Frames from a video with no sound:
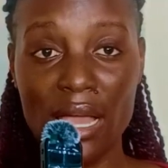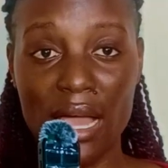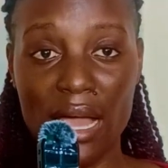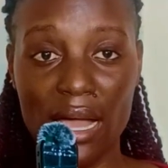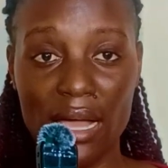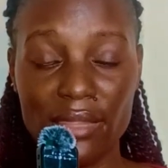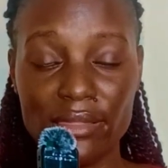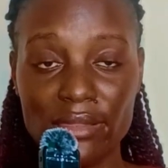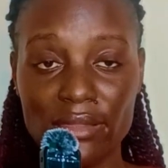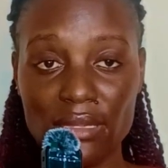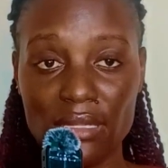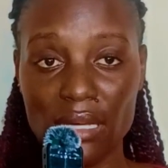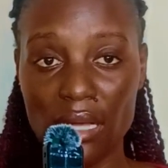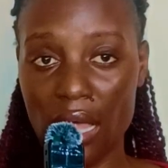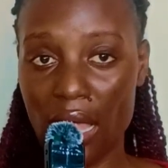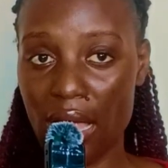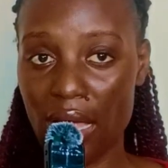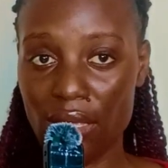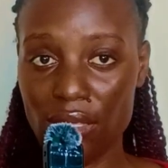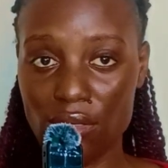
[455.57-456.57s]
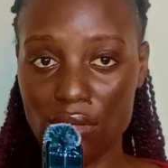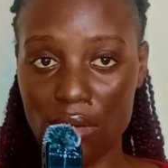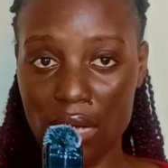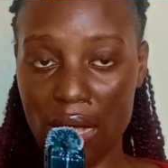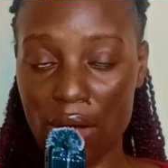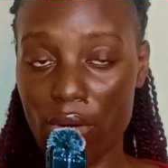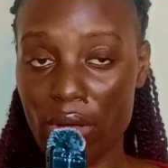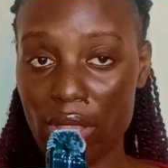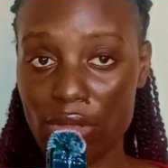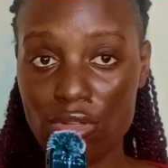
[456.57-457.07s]
You
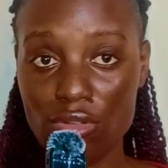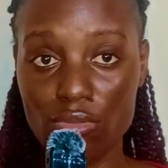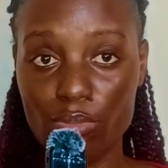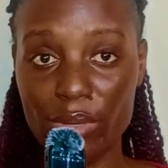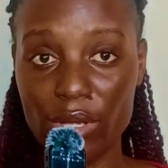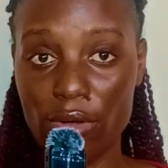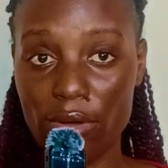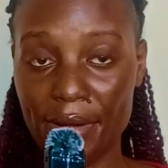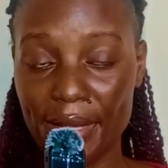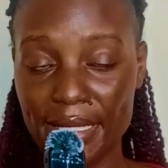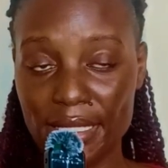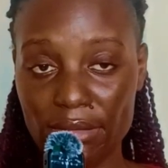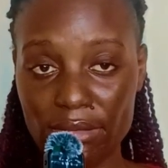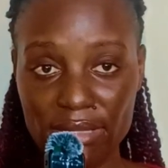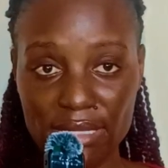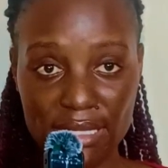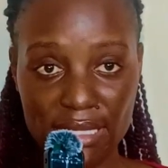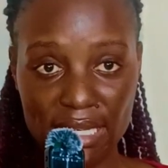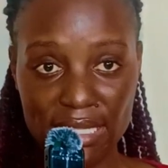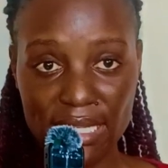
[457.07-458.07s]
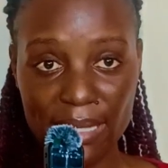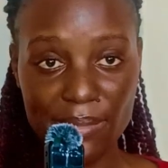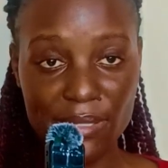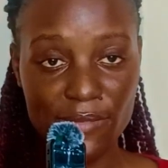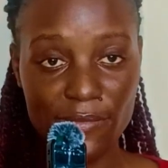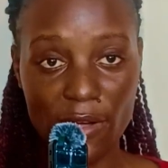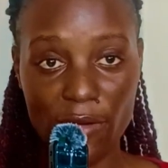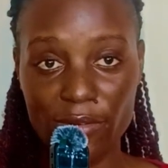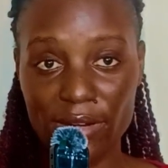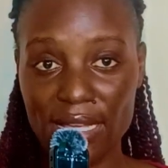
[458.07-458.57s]
are going to be connected with
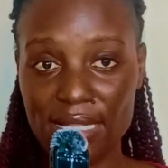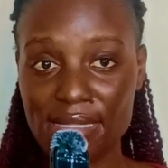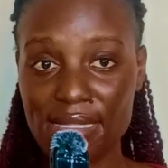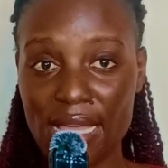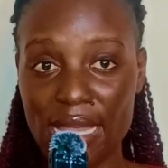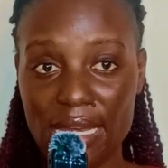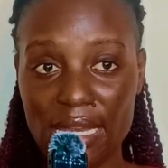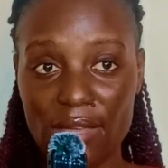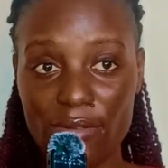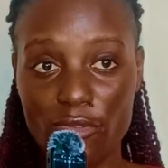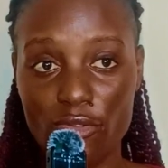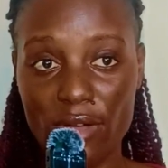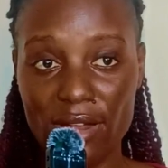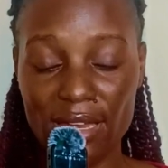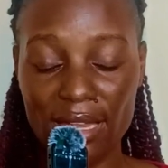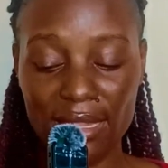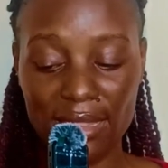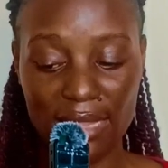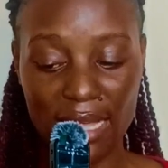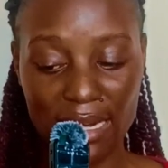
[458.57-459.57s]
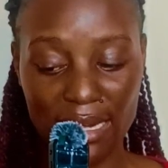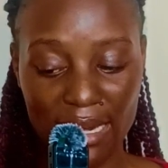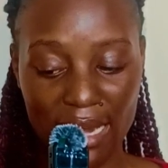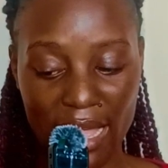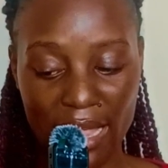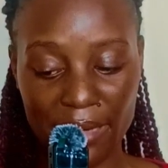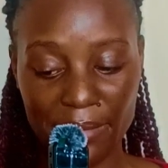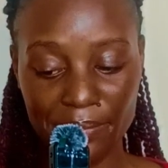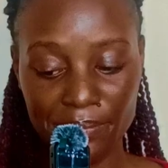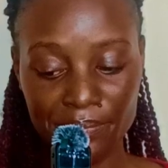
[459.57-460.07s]
startups, founders, and everyone in that
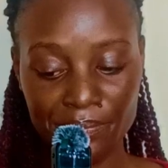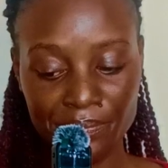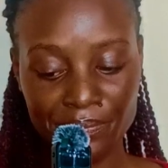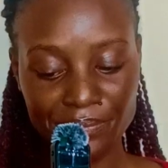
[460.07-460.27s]
line.